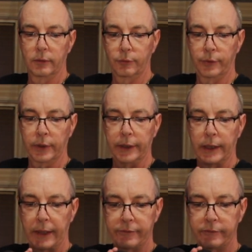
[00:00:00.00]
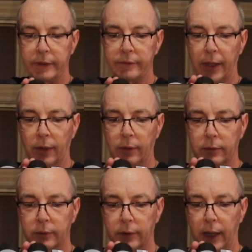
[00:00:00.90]
Really nice detail
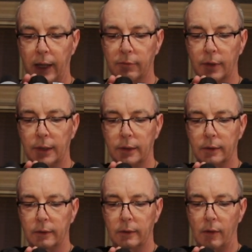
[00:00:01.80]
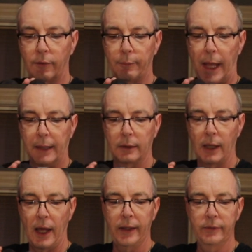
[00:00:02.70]
they have on it. All the panel
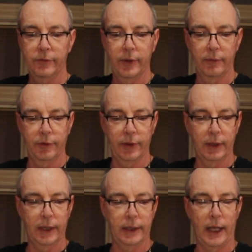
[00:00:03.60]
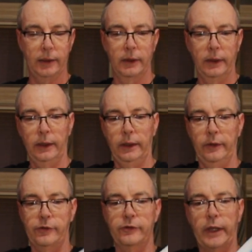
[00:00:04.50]
lines and everything like that. It
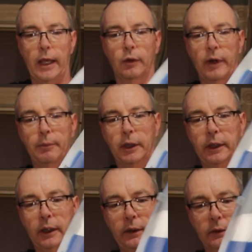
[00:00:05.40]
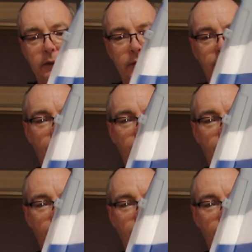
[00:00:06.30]
is a scale replica of